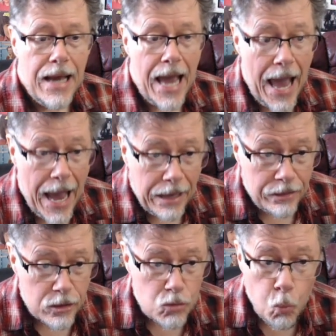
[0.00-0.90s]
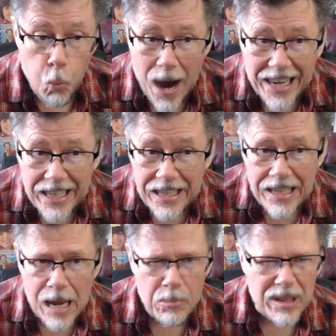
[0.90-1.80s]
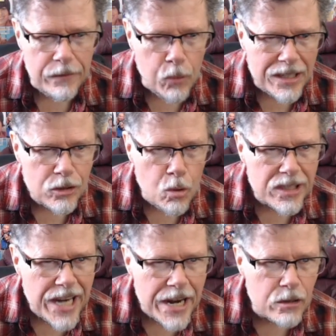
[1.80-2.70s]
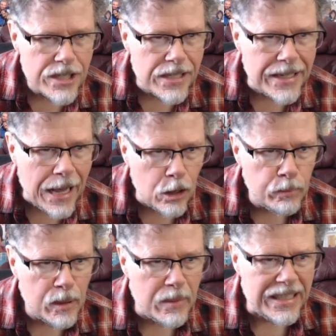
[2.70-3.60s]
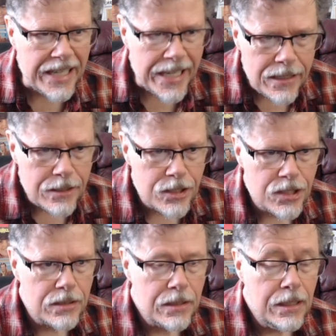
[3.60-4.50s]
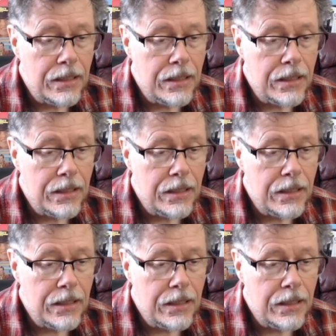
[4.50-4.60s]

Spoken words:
And there's one George Harrison album in each.